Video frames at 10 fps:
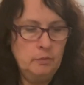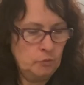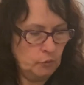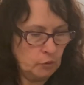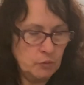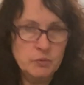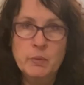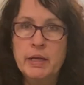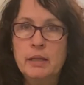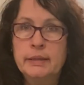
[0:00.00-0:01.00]
grows
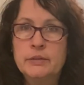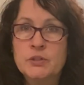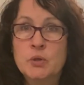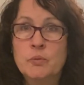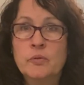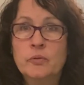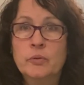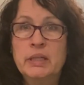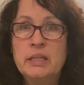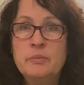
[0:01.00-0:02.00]
well in zone
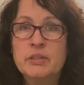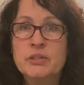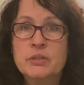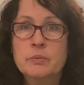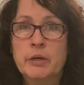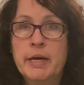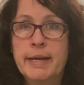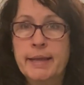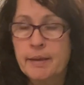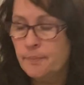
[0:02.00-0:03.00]
3, which is where
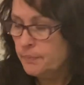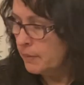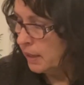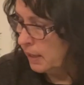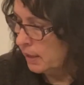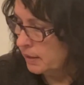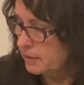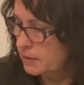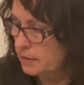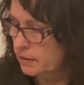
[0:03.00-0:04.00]
I am.
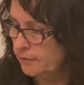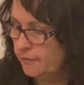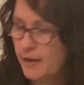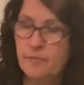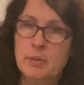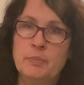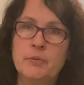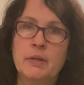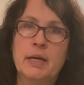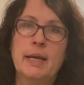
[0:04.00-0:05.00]
And the 5
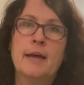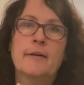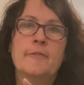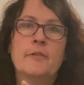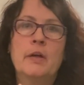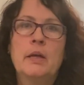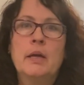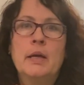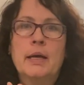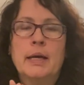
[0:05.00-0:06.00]
people that I have
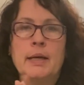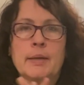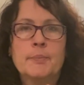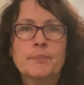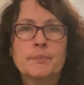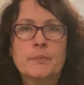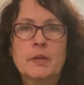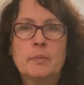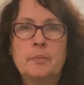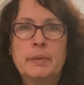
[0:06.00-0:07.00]

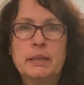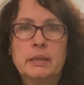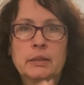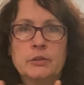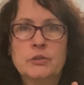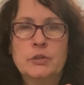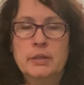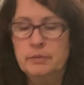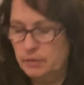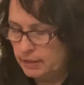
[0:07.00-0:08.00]
been
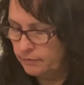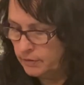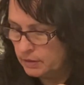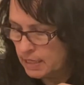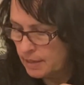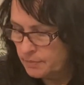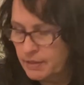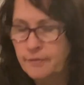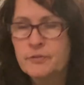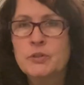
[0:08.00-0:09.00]
given names
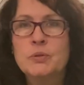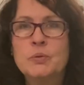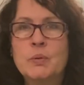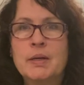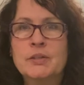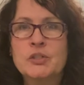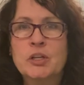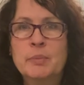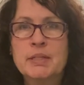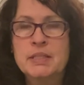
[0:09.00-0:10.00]
of to
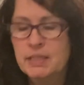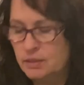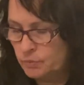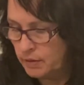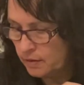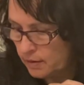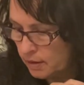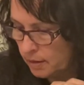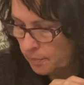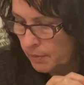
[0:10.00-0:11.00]
share my seeds with,
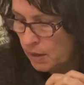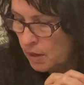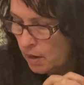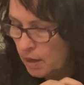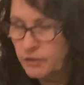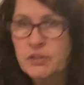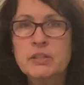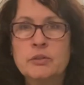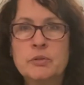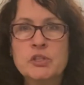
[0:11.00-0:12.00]
I'll
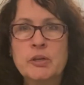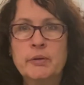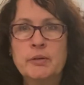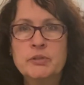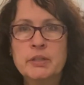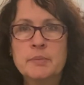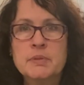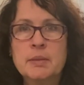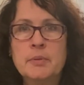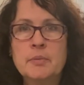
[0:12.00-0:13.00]
just do a shout out to them.
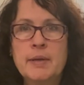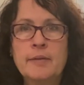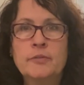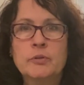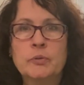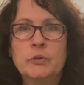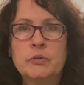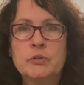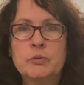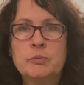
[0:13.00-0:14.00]
Some of them have their own
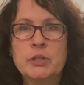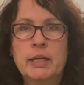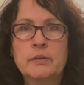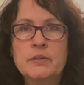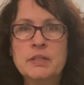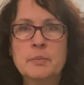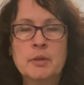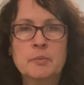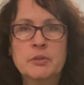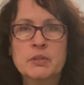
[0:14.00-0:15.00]
YouTube channels. Some
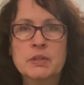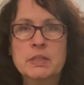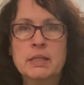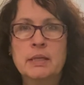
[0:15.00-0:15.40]
of them are just